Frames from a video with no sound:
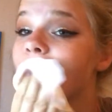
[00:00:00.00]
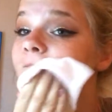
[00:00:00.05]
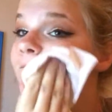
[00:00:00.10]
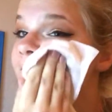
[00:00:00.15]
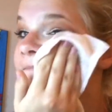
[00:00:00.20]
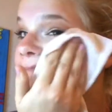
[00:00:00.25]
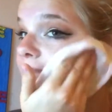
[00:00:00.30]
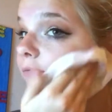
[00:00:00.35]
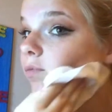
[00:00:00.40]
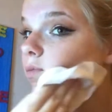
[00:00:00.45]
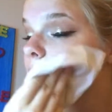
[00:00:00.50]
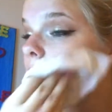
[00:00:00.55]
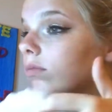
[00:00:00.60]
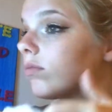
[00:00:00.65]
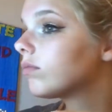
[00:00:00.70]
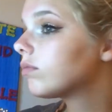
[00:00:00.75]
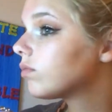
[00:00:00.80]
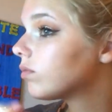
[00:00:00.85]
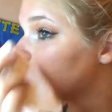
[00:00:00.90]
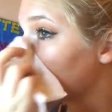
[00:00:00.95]
I'm taking out a
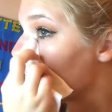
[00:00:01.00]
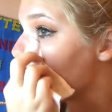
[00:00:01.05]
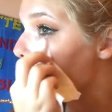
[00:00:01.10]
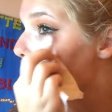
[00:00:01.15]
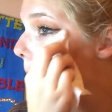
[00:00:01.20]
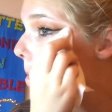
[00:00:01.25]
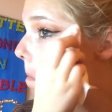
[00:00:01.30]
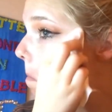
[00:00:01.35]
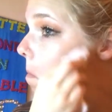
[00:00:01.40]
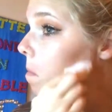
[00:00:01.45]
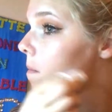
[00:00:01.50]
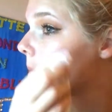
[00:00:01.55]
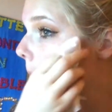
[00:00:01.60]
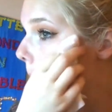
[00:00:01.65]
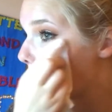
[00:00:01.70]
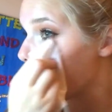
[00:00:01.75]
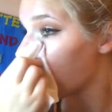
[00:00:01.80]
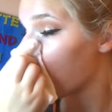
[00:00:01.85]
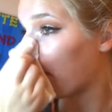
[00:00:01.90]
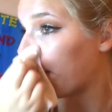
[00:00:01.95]
makeup remover
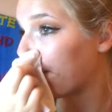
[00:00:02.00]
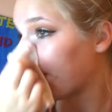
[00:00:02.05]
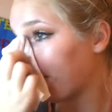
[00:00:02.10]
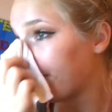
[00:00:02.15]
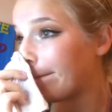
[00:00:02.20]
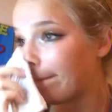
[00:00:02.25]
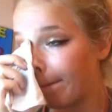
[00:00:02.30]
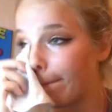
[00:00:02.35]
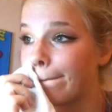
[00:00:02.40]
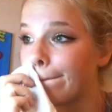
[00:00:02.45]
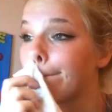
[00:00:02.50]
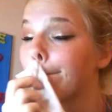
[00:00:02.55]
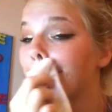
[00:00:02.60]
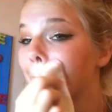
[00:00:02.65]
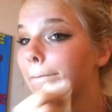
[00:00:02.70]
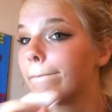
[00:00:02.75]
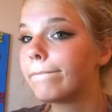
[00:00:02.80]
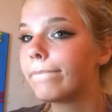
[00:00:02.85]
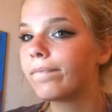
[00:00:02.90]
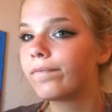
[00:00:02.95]
and
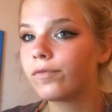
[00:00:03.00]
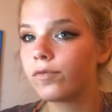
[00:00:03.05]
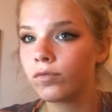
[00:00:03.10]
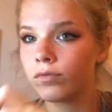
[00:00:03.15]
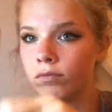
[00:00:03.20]
wiping off